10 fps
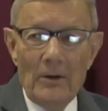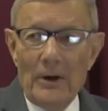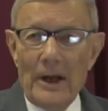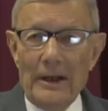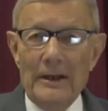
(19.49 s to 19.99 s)

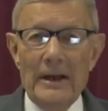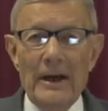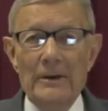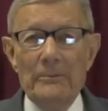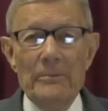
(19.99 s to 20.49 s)
All right,
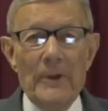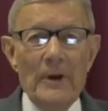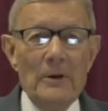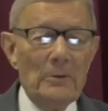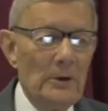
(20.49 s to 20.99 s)
now
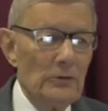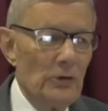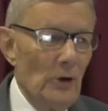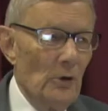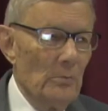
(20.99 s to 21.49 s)
we're
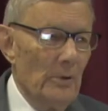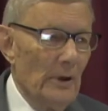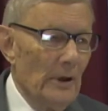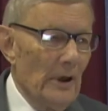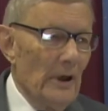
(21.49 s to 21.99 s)
in Job,